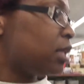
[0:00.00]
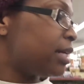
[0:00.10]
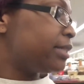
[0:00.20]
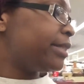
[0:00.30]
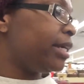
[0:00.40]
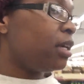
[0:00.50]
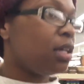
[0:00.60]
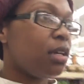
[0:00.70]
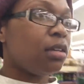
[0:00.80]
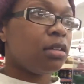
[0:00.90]
I see
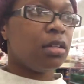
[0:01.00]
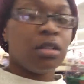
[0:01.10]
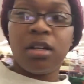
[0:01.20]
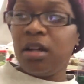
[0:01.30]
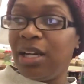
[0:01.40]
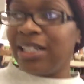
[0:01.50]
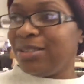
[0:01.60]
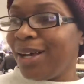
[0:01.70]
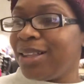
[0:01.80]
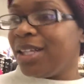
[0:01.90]
it.
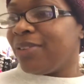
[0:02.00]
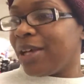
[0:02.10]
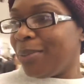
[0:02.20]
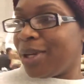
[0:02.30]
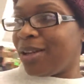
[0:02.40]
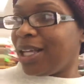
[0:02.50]
That's why I love coming here.